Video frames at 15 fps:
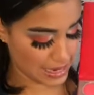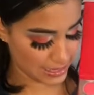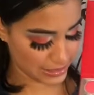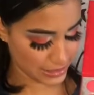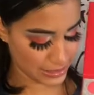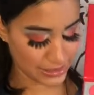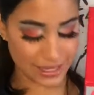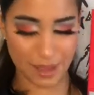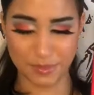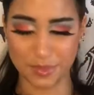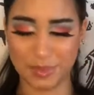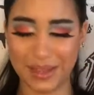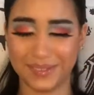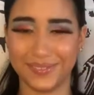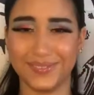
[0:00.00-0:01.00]
I just dabbed
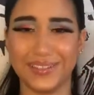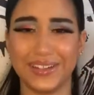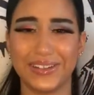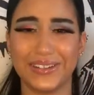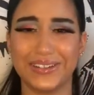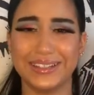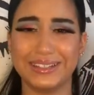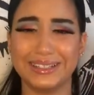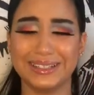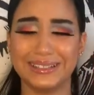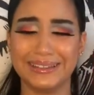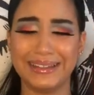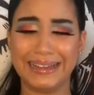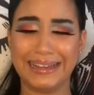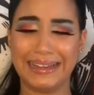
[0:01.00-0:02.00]
my finger into
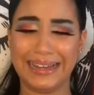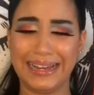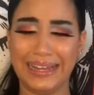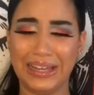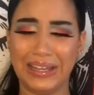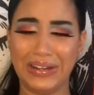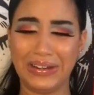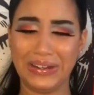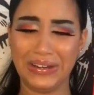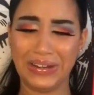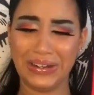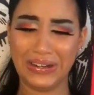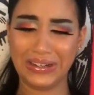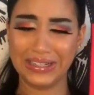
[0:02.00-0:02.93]
the glitter.